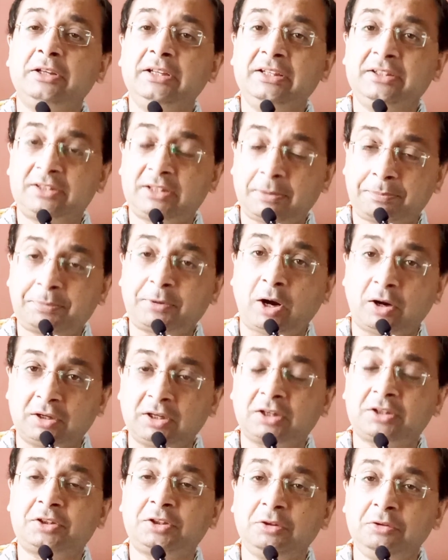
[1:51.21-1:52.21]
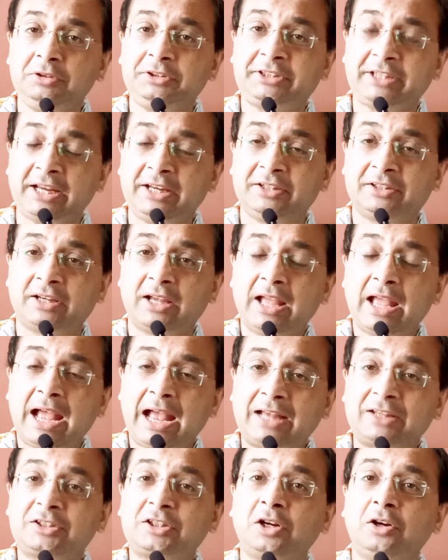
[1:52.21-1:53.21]
is the product rule changed?
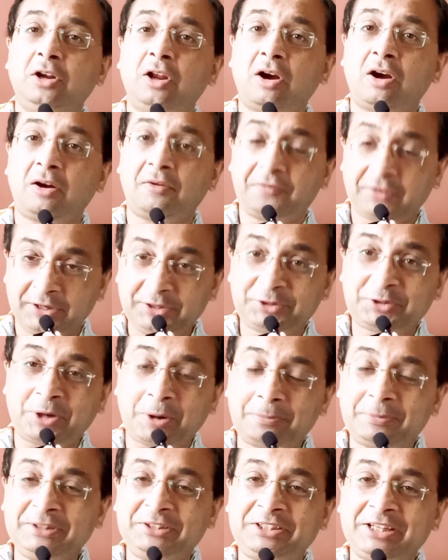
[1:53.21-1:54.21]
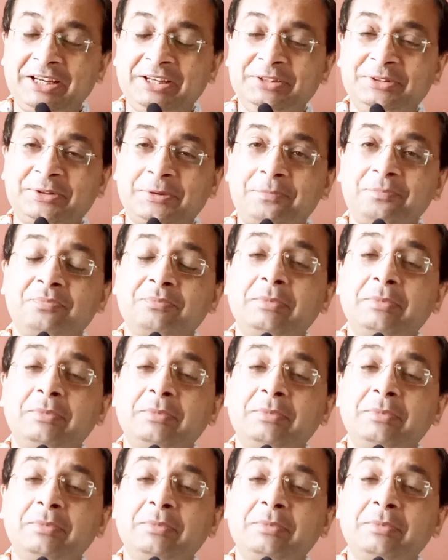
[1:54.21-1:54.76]
Has the law of entropy changed?